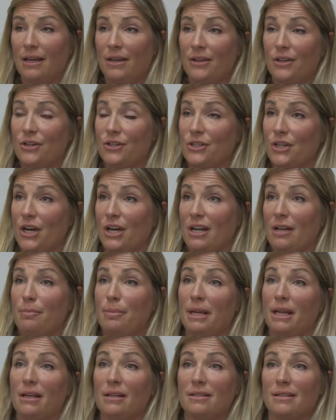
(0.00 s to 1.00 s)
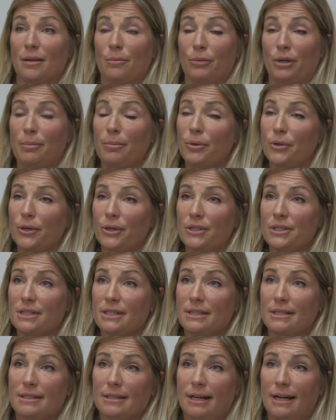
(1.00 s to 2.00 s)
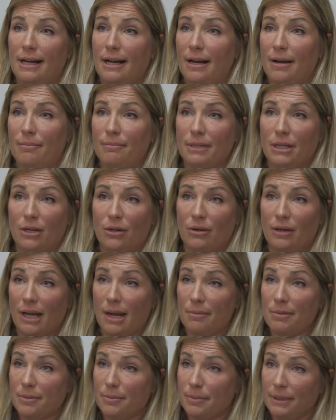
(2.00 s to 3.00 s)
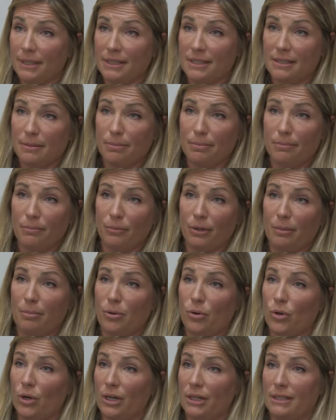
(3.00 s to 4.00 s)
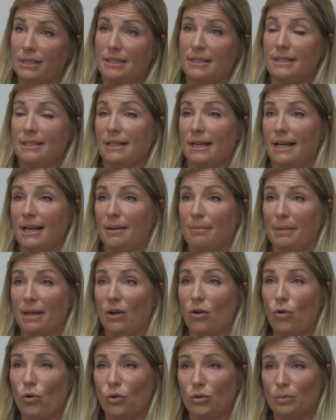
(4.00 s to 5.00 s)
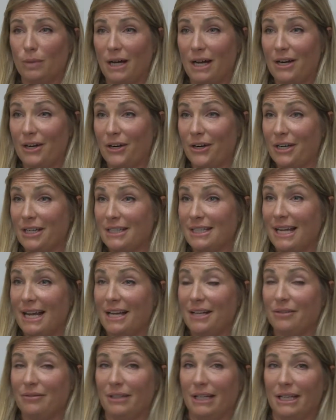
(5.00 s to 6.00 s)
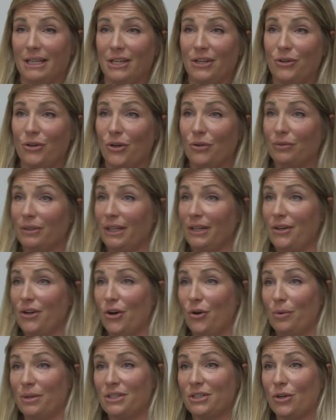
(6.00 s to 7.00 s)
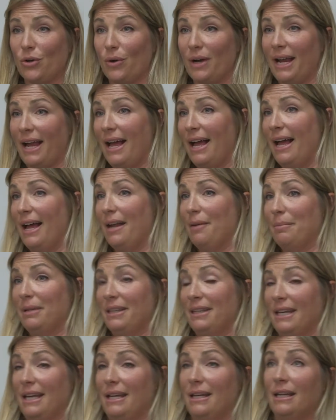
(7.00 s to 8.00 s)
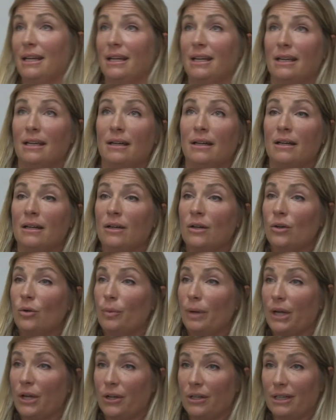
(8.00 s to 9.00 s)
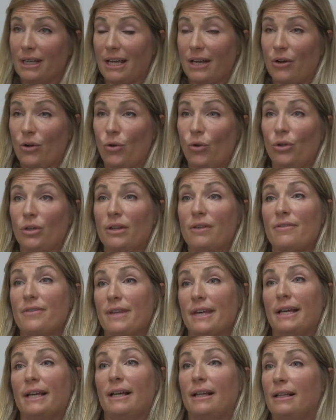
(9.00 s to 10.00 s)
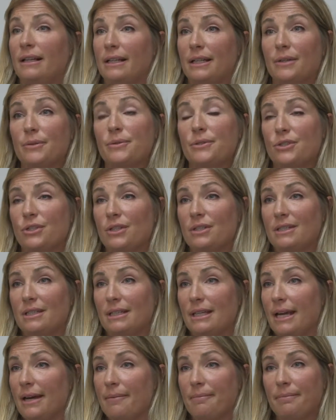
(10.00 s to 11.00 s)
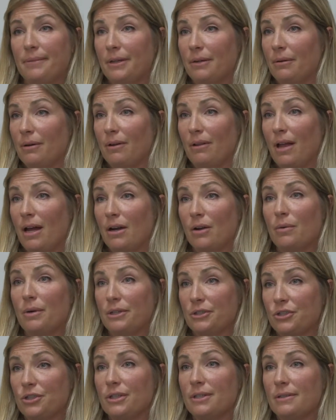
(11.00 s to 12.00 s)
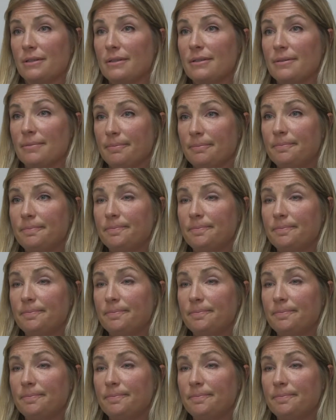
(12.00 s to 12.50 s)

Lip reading: There started being some reports, Ames Police reports at Coldwater, and it's kind of like you don't really know what's going on, but then we couldn't get a hold of Phil, and it was just, there were a lot of questions.